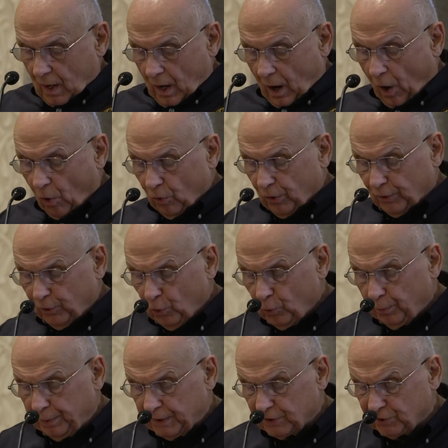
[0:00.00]
All the new
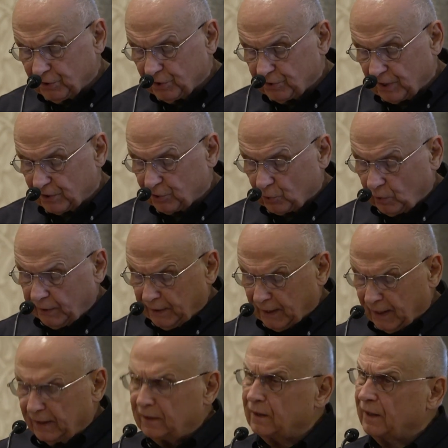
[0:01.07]
business has
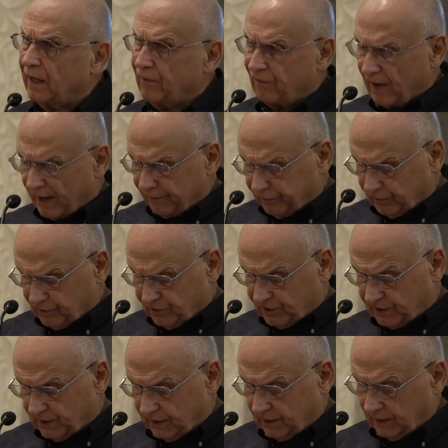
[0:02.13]
created a
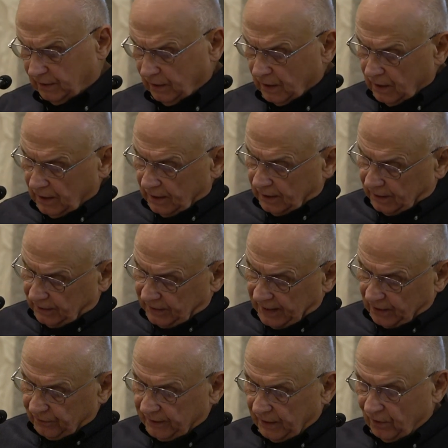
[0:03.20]
vibrancy in
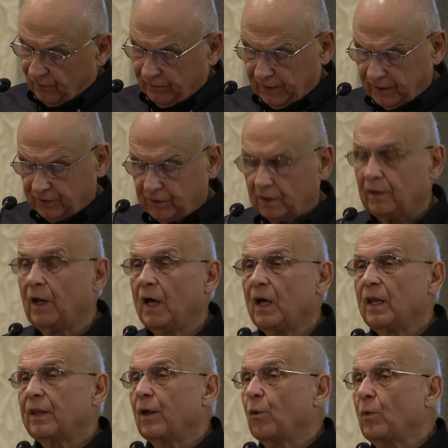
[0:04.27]
downtown Vinton
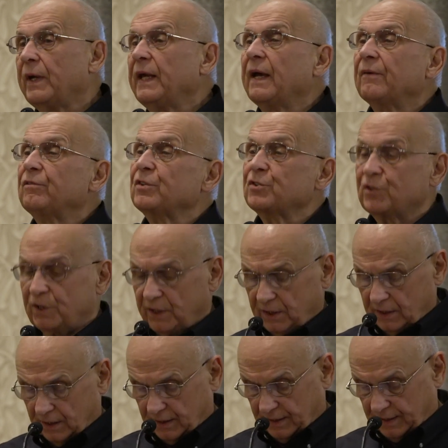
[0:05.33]
that we haven't seen in